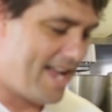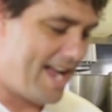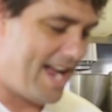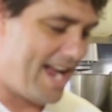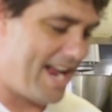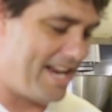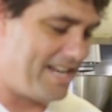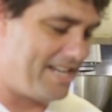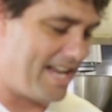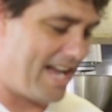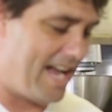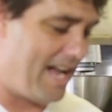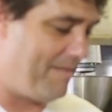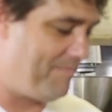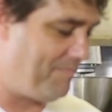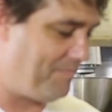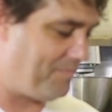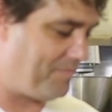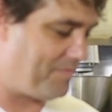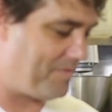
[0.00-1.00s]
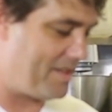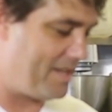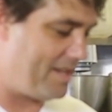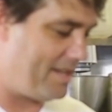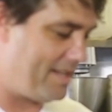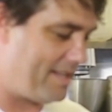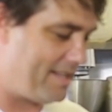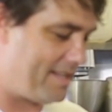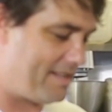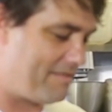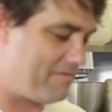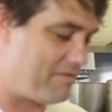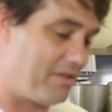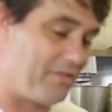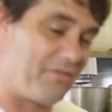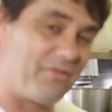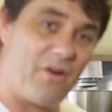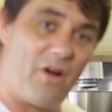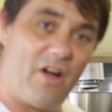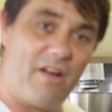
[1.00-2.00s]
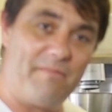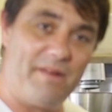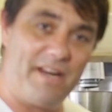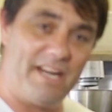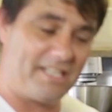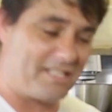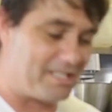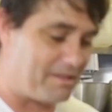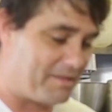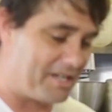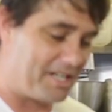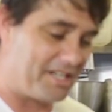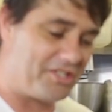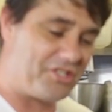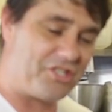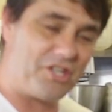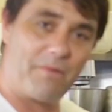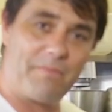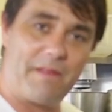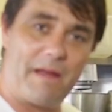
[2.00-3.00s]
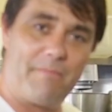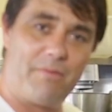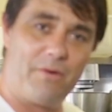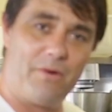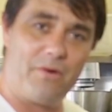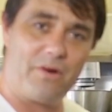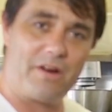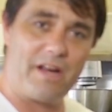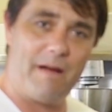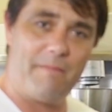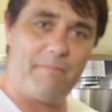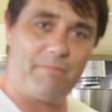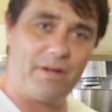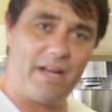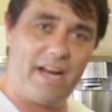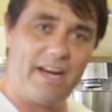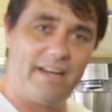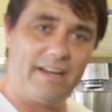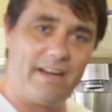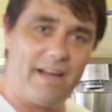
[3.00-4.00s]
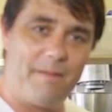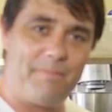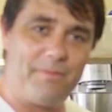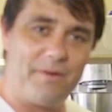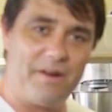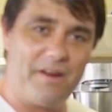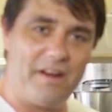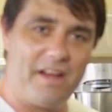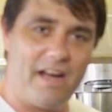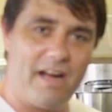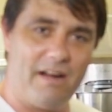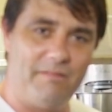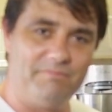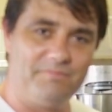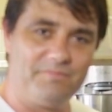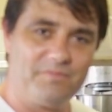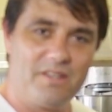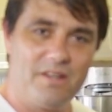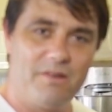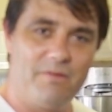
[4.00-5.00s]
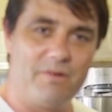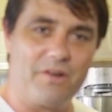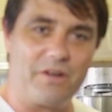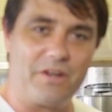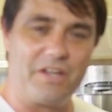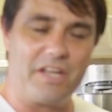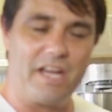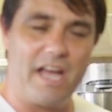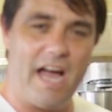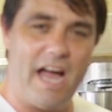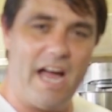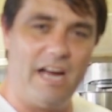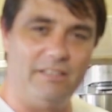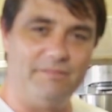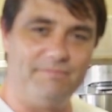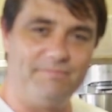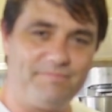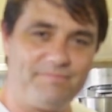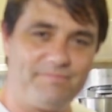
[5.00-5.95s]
And just 5 minutes and we're going to chop that pork up, plate it up, and we're good to go.